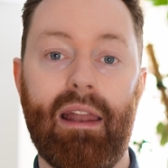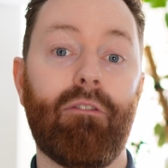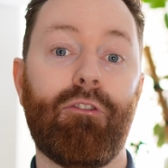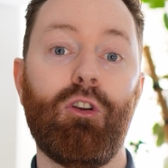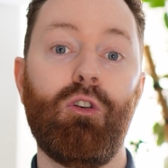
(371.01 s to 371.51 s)
And
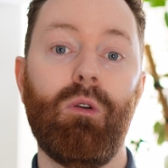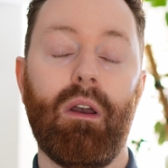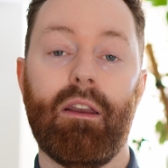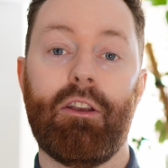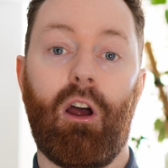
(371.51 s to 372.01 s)
if you,
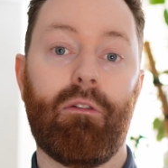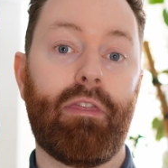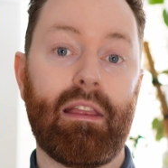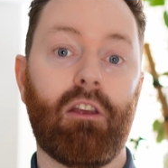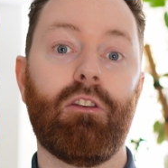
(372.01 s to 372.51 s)
you know,
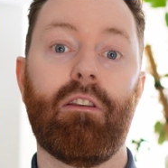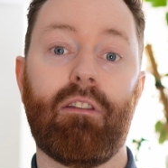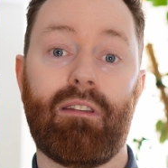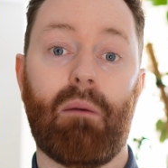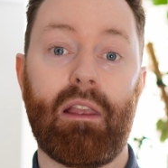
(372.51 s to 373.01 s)
think that
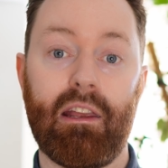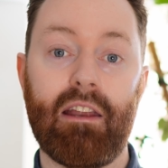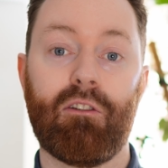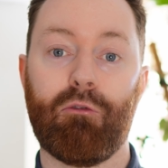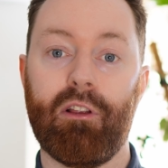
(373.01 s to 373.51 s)
this is something you
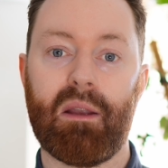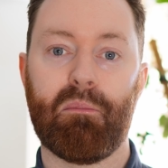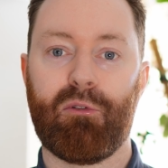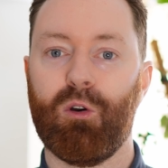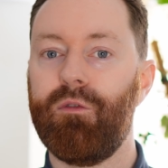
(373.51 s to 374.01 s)
need to really
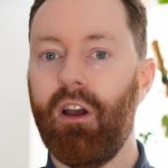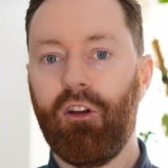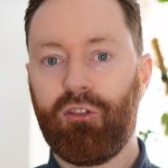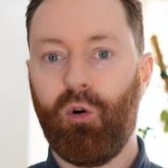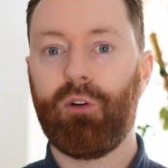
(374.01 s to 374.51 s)
improve,
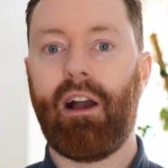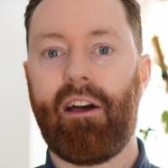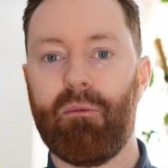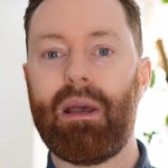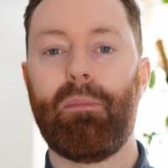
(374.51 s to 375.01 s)
talk to
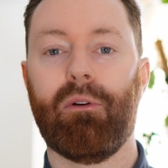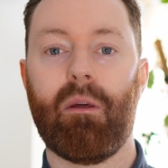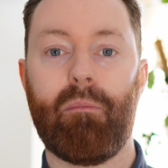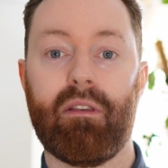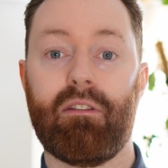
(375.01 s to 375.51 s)
other people in
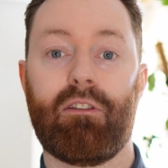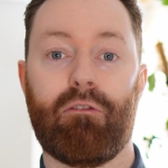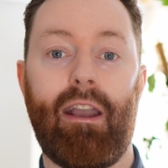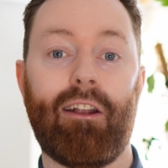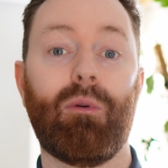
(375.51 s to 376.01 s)
the business
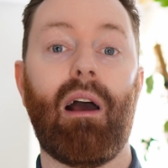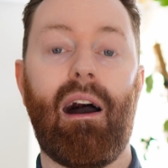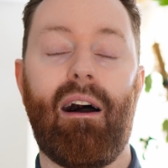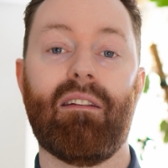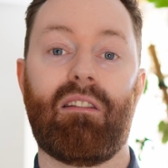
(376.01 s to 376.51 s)
around you and
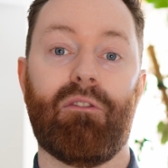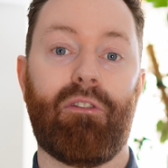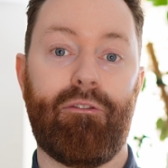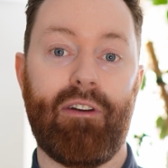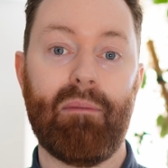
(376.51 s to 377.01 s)
ask
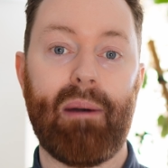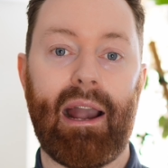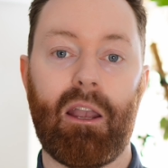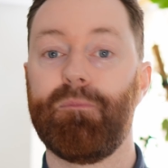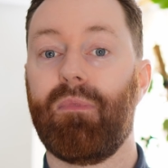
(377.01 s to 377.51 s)
for
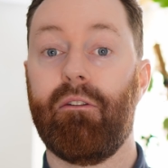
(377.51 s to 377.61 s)
feedback.